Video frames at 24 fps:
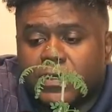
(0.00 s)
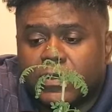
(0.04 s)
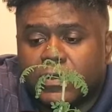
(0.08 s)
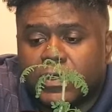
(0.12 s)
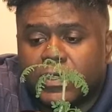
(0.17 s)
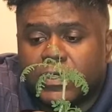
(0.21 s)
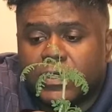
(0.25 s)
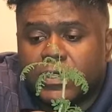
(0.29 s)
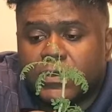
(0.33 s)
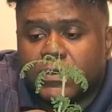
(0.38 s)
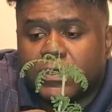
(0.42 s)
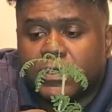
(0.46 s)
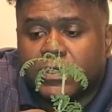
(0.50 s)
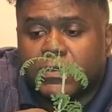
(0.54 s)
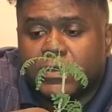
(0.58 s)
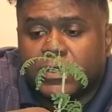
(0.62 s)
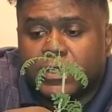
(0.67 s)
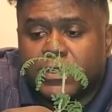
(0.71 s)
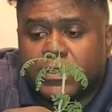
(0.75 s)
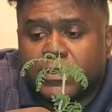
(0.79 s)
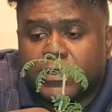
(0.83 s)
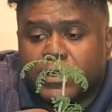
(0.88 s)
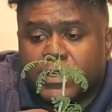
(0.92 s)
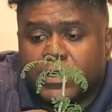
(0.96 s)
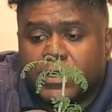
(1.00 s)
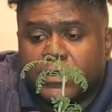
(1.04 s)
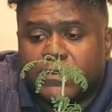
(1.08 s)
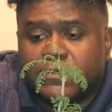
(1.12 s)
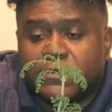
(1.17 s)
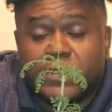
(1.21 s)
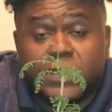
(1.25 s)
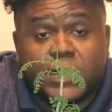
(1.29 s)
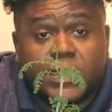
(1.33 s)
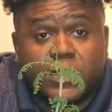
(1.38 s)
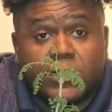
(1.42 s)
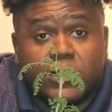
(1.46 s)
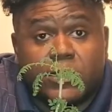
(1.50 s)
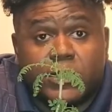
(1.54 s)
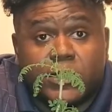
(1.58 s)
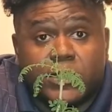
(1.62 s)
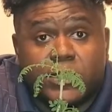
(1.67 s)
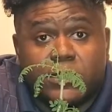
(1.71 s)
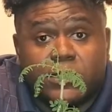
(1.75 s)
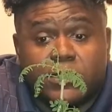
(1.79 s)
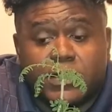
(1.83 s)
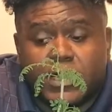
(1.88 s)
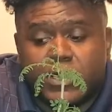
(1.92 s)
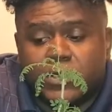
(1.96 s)
which I'm going to be doing a video on
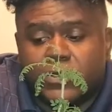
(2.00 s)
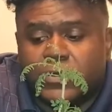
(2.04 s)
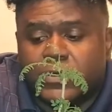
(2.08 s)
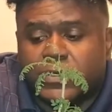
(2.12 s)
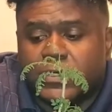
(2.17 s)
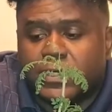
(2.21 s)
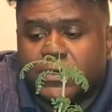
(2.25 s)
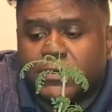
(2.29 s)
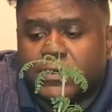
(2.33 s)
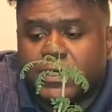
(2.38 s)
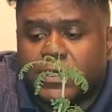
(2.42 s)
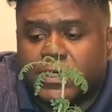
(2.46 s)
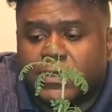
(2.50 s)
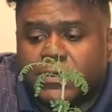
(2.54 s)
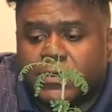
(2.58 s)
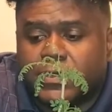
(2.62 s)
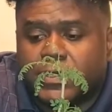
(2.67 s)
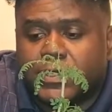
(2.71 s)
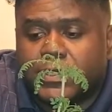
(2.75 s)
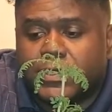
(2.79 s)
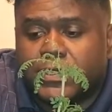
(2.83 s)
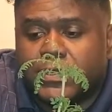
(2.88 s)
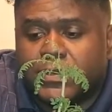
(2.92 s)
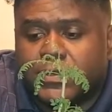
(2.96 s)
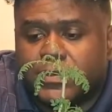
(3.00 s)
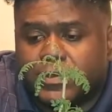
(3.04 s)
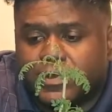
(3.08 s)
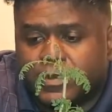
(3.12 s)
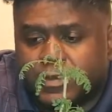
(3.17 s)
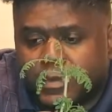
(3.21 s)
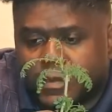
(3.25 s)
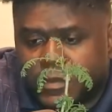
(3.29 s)
tomatoes coming up pretty soon.